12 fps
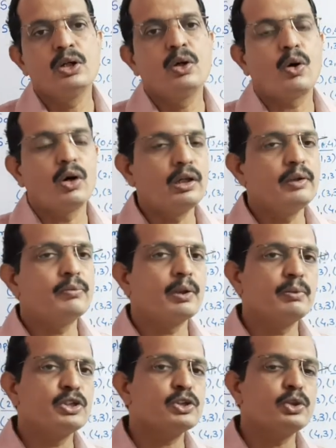All
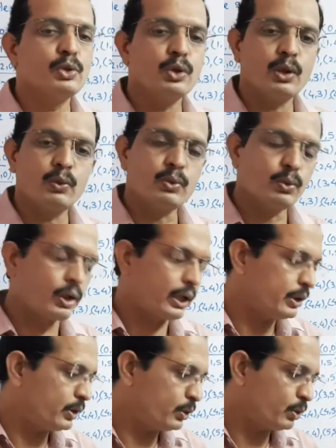information you have to
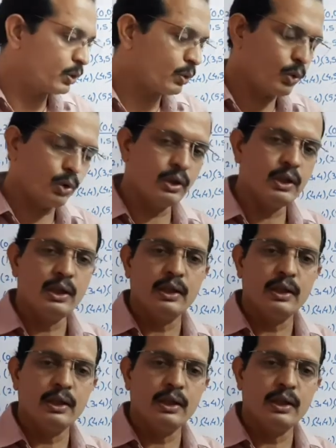write your own.